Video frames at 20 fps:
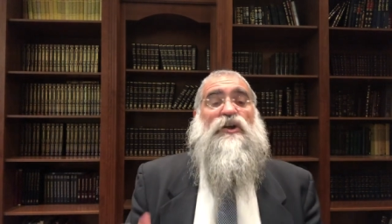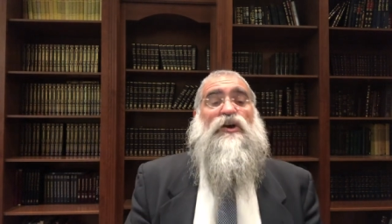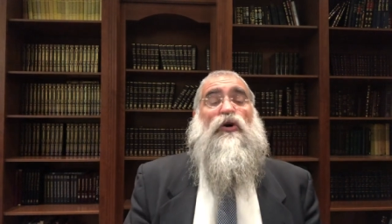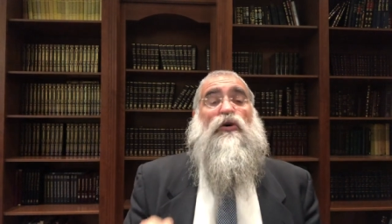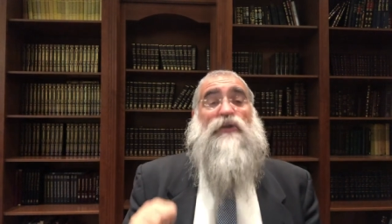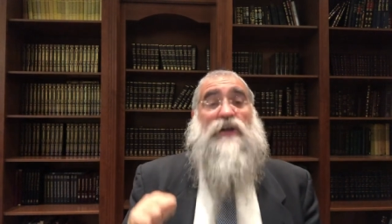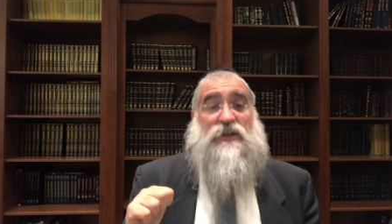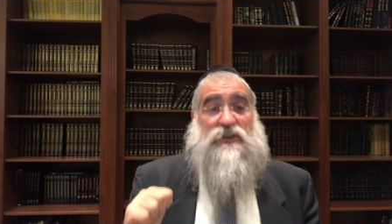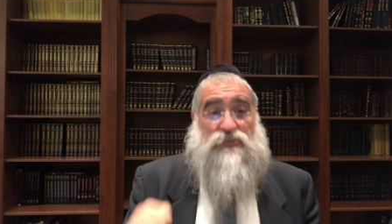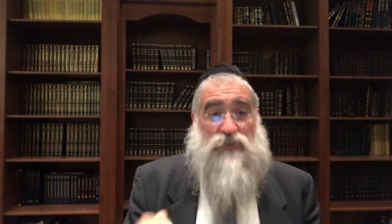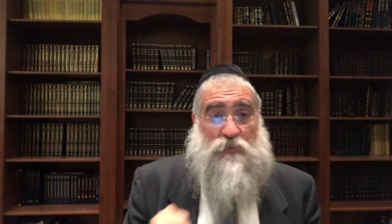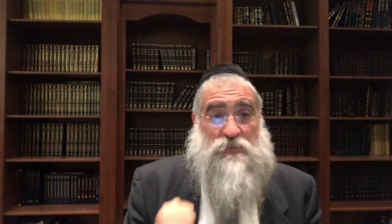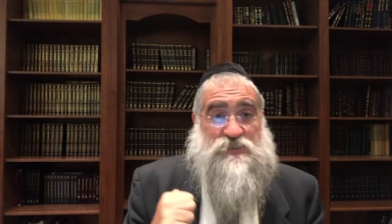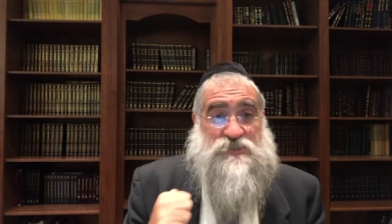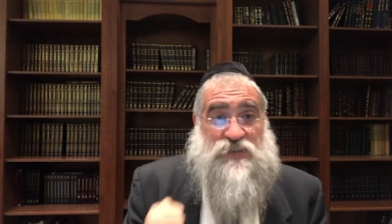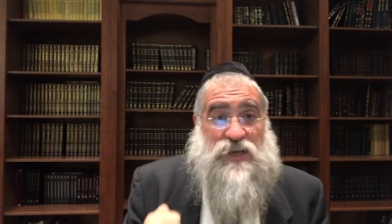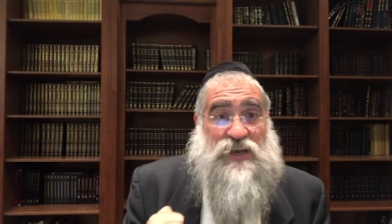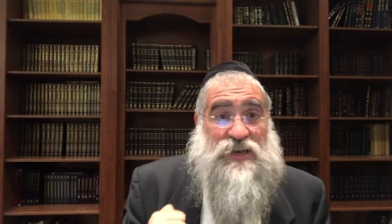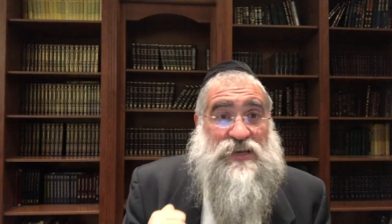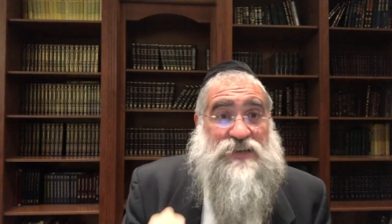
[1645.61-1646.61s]
Or like the Rebbe
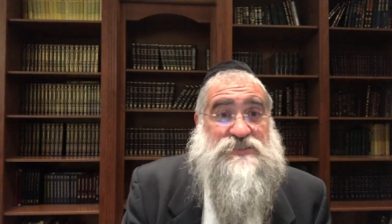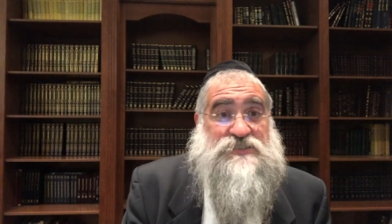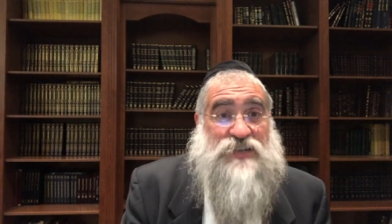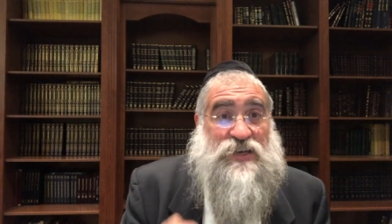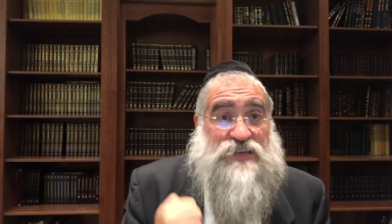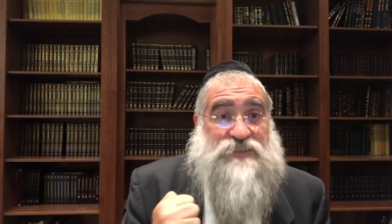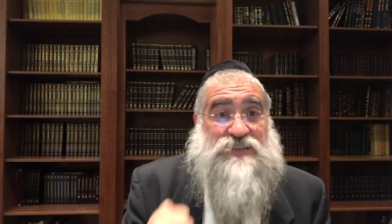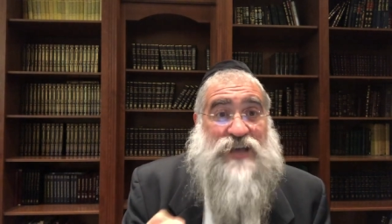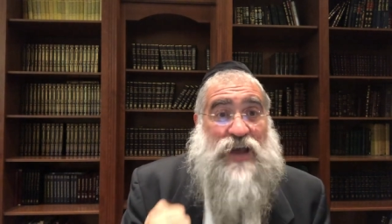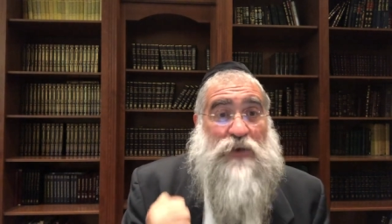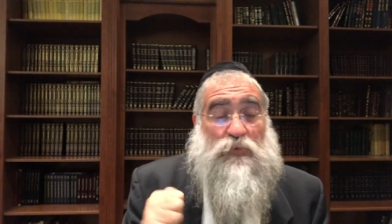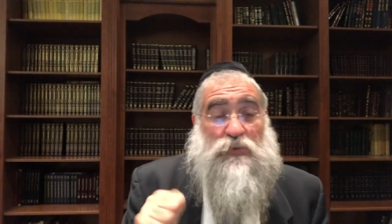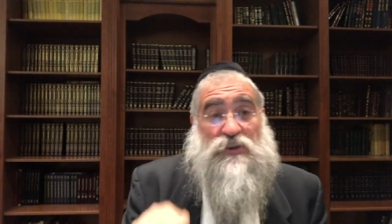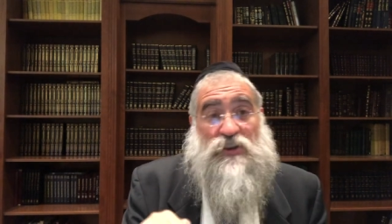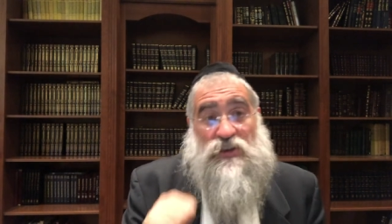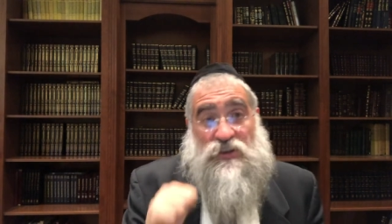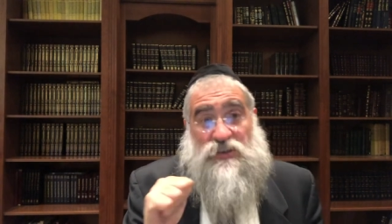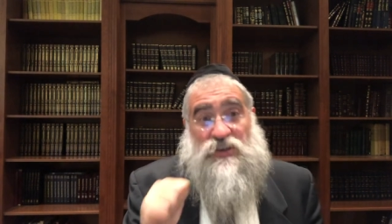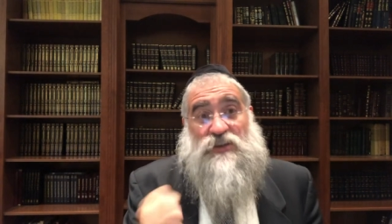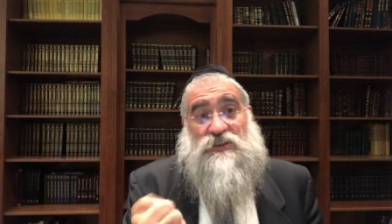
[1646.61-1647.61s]
says, the exact
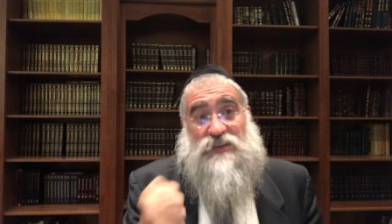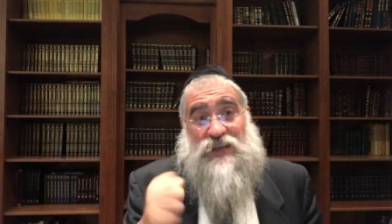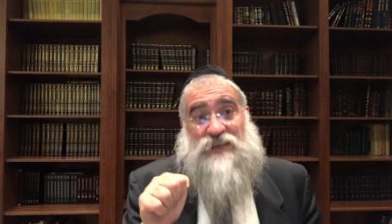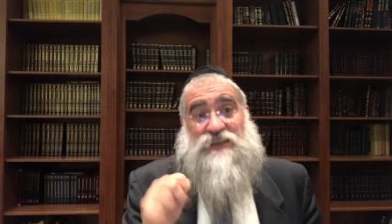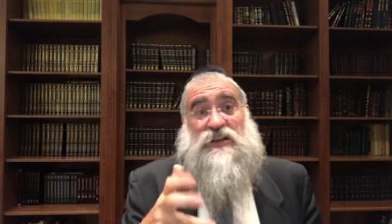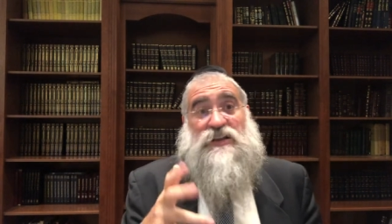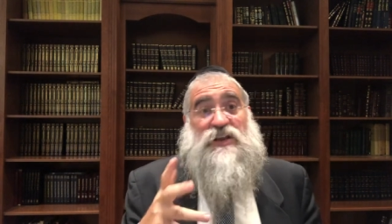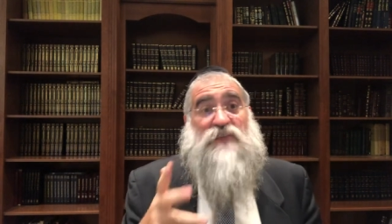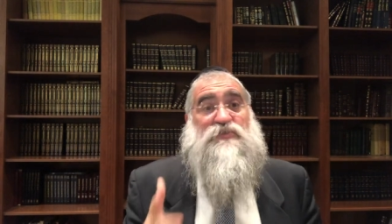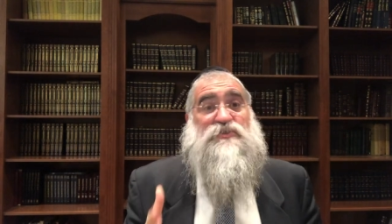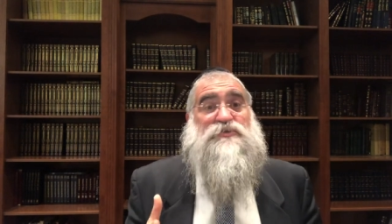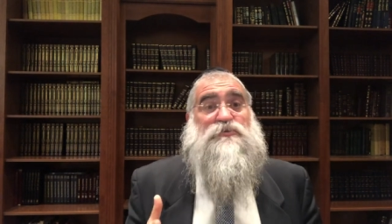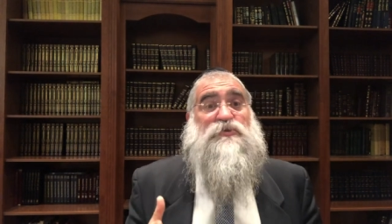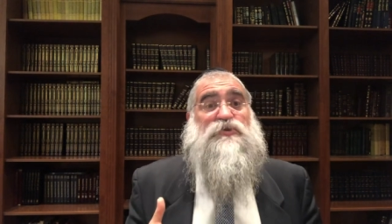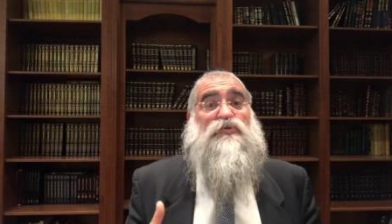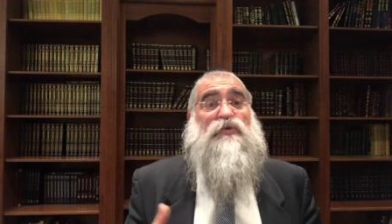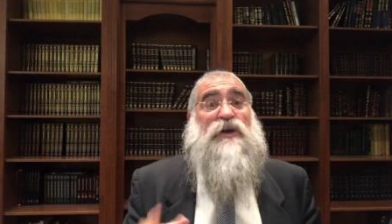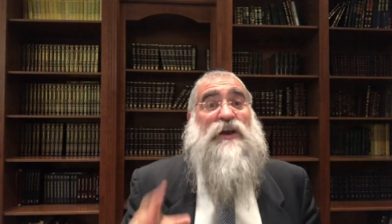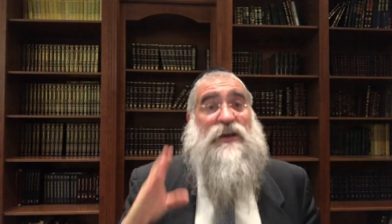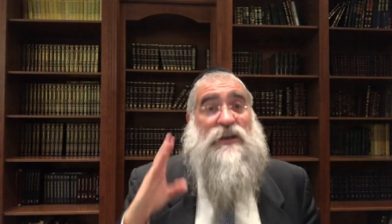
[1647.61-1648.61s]
the, like the difference
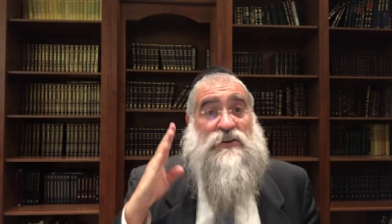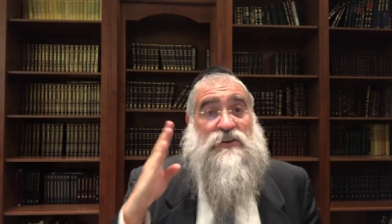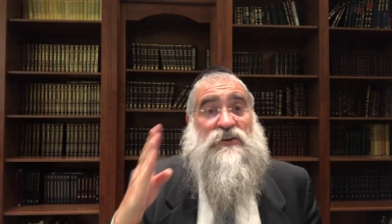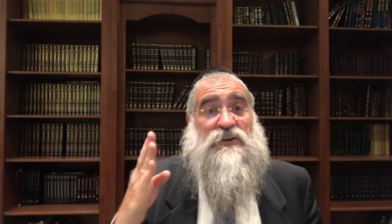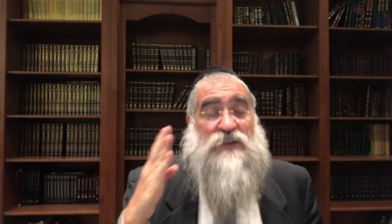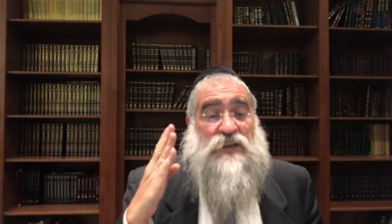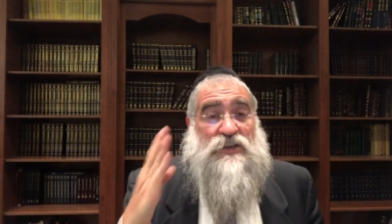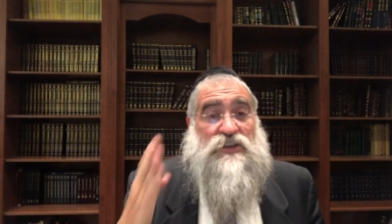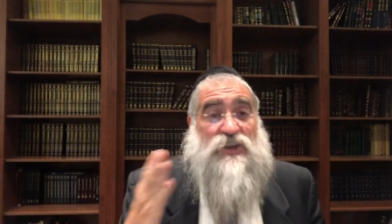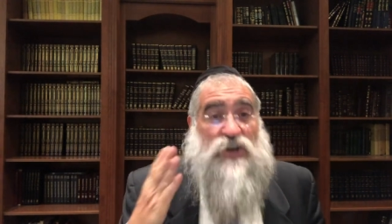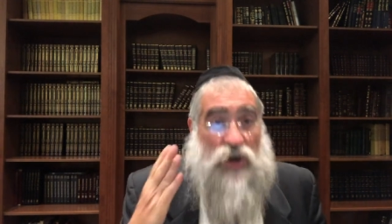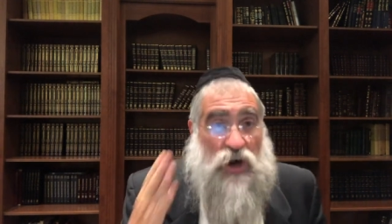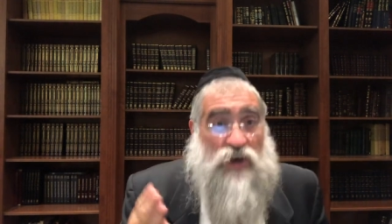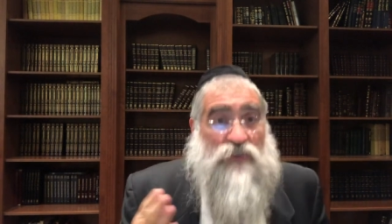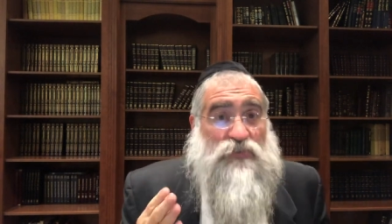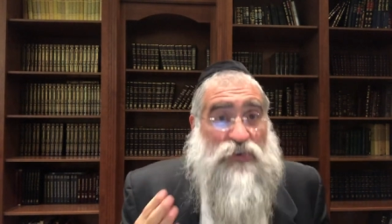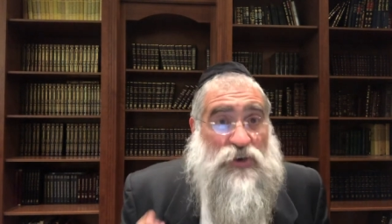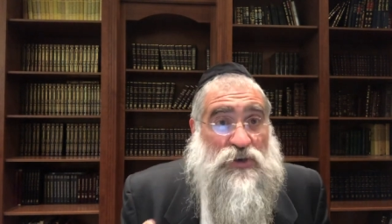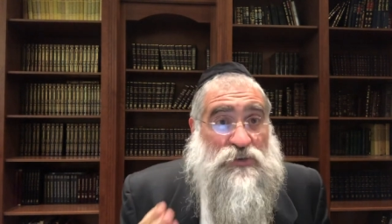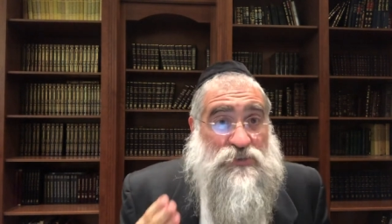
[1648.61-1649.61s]
between the
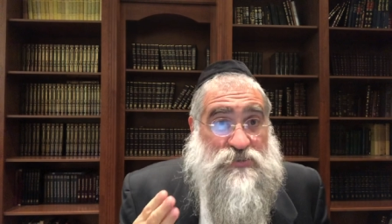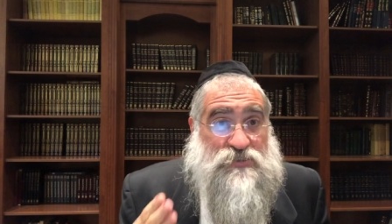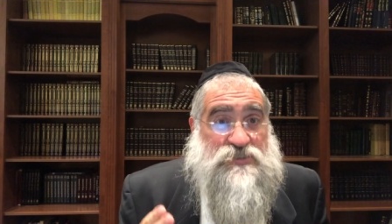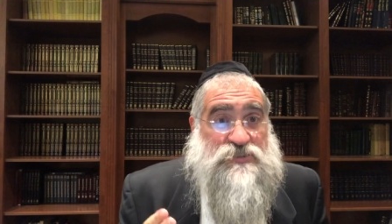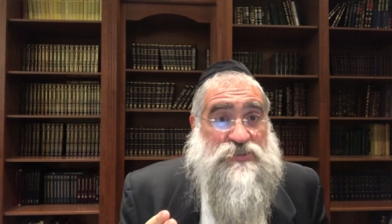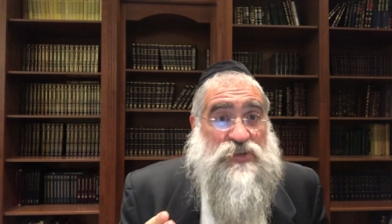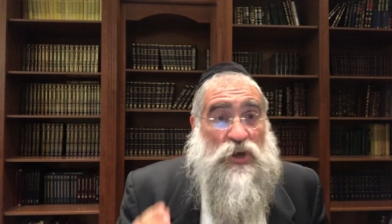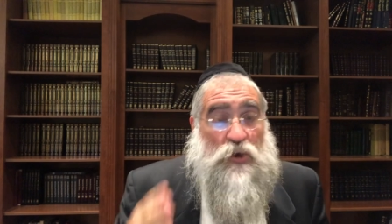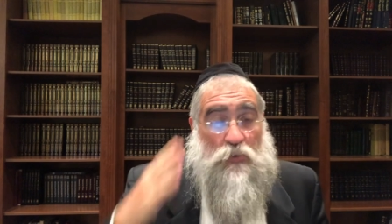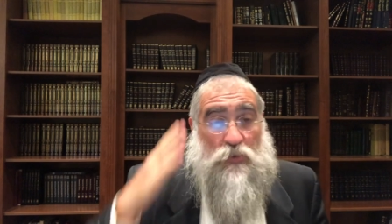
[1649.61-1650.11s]
avos,